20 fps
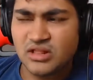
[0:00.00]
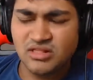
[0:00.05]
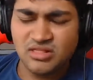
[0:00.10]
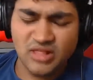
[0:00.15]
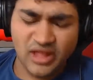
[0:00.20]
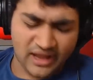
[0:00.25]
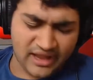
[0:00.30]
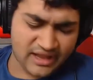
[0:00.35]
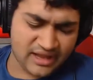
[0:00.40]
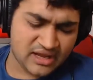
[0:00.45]

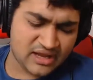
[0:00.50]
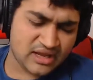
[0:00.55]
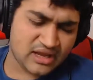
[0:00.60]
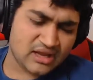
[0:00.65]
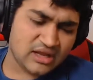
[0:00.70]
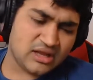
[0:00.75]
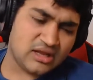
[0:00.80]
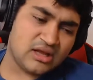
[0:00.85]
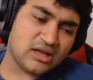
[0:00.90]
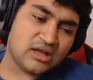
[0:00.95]
like.
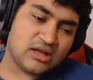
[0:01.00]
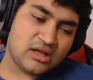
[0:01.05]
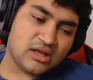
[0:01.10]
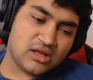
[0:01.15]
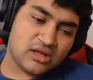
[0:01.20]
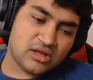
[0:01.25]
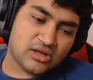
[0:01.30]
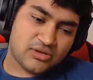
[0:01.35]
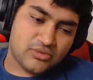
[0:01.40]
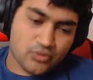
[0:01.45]

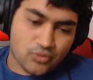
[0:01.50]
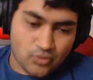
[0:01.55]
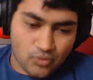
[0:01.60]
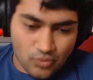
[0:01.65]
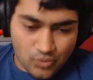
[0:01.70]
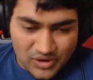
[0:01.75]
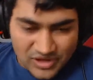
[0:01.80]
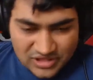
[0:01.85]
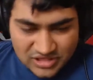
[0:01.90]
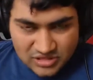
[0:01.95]

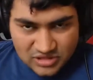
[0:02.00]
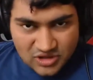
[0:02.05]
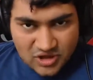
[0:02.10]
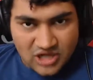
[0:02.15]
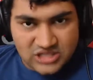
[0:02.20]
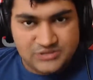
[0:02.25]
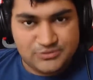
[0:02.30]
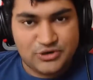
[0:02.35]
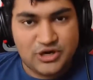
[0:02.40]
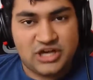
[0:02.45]
With
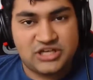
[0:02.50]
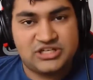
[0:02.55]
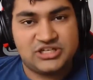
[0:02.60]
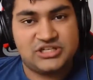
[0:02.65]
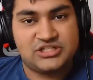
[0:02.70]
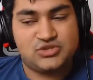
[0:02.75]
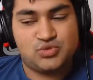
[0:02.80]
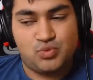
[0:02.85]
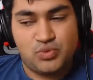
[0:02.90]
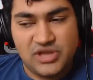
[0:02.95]

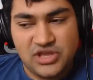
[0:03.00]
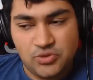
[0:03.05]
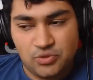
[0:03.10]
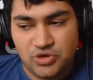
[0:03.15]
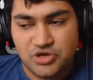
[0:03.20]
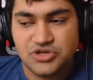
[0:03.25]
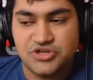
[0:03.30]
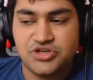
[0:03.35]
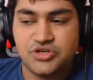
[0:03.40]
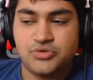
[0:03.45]
Conspiratus, we
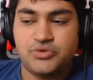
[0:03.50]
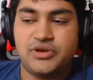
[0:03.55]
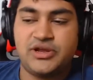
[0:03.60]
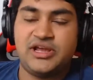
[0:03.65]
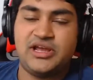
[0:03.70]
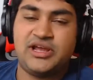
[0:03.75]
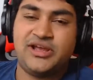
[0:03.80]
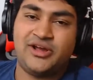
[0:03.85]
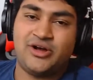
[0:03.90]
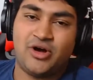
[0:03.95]
were
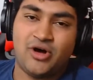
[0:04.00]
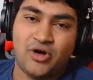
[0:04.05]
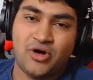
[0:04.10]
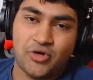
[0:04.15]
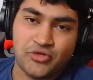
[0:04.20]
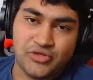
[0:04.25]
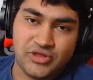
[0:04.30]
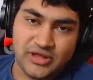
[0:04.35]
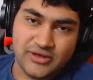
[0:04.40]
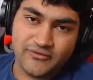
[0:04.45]
doing
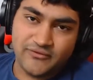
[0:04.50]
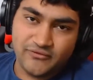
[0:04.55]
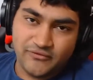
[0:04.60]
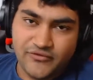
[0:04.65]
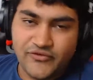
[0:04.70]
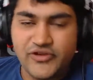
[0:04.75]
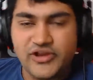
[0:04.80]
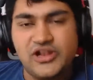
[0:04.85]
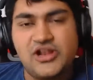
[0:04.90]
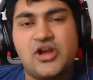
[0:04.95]
all the
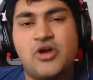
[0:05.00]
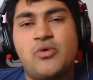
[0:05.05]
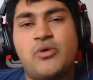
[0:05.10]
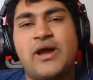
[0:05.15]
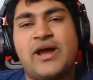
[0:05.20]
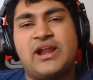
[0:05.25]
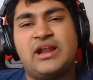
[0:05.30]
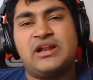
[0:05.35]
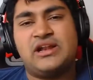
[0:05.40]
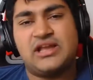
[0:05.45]

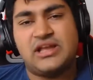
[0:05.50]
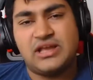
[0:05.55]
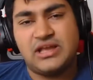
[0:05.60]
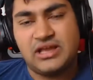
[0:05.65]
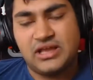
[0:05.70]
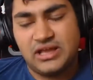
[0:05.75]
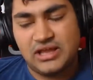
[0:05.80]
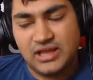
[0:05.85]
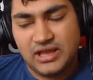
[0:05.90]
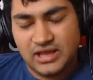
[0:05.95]
video
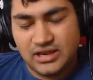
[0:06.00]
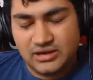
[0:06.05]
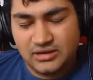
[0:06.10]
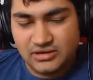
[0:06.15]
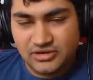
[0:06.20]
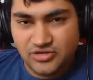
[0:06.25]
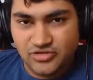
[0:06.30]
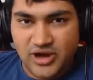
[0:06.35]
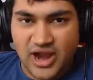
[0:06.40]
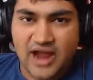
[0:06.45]
editing
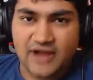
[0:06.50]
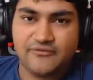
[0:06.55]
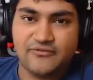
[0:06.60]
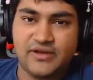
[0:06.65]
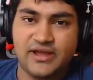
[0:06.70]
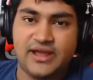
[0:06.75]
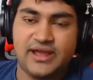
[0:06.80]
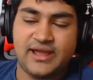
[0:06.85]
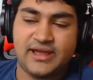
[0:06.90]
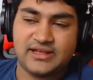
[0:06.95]
and
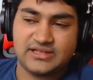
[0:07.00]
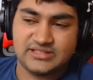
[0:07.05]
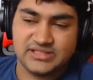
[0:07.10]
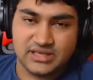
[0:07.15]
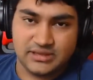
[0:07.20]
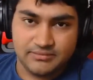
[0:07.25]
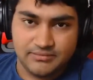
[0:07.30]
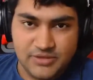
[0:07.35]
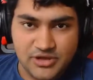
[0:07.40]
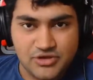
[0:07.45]

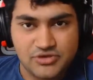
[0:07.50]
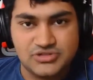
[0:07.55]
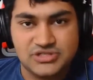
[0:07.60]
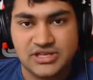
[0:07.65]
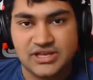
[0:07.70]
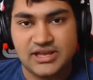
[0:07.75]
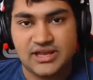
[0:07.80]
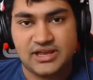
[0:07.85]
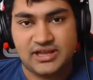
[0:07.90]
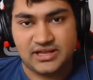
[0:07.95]
graphics and
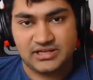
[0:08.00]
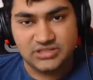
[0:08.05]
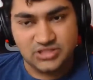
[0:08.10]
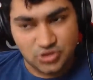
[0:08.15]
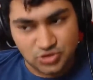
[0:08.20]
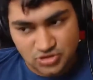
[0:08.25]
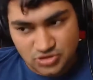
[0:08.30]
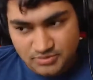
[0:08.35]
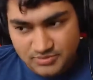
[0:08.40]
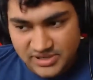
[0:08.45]
music and
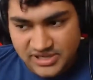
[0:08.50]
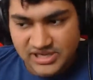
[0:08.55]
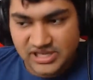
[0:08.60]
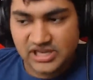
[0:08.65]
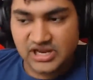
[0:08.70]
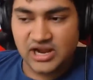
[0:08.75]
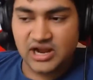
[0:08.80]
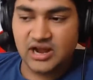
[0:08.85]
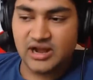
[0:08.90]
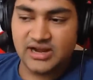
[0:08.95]
social
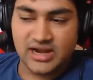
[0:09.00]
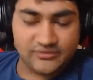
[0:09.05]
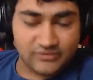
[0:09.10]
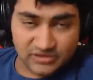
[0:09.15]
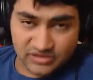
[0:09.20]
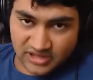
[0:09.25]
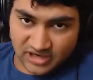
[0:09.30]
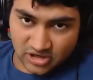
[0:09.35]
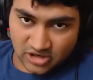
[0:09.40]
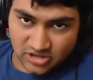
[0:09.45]
media and
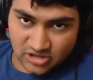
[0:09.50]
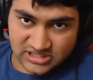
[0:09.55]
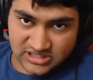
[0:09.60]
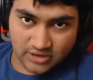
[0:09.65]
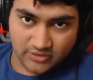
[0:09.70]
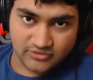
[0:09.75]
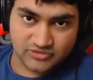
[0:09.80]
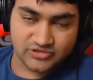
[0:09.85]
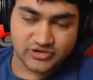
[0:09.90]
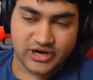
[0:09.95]
everything
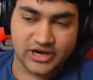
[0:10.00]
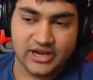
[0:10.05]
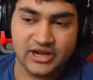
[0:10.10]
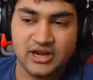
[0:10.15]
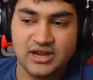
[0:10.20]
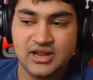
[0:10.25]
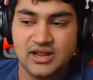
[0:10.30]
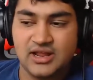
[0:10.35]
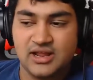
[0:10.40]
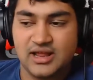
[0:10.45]
ourselves,
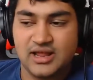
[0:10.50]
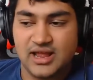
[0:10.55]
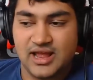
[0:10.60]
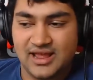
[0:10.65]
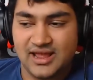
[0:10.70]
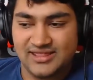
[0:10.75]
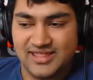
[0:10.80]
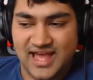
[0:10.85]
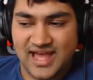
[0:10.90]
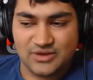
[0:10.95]
right?
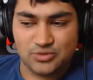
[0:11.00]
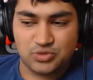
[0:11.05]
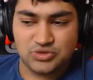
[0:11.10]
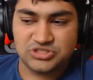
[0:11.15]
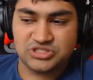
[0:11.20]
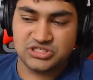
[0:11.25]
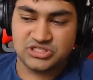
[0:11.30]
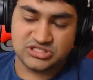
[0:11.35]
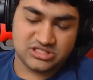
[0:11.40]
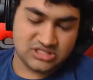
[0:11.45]
And that
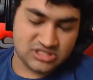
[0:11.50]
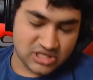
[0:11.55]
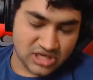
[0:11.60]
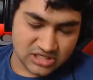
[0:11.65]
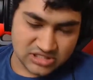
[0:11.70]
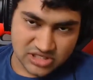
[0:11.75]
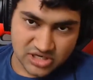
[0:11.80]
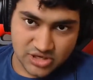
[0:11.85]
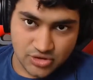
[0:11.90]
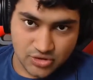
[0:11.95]
was just
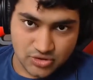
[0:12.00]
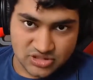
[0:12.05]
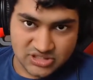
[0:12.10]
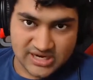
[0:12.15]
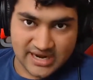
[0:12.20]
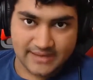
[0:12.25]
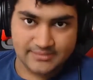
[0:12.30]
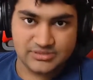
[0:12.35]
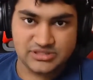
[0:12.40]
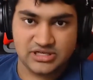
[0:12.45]
such a
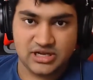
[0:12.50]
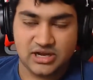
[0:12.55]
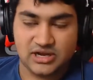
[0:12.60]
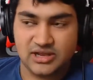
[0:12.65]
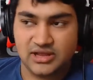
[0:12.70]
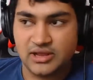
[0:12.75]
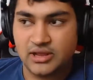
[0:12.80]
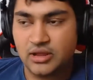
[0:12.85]
huge time suck.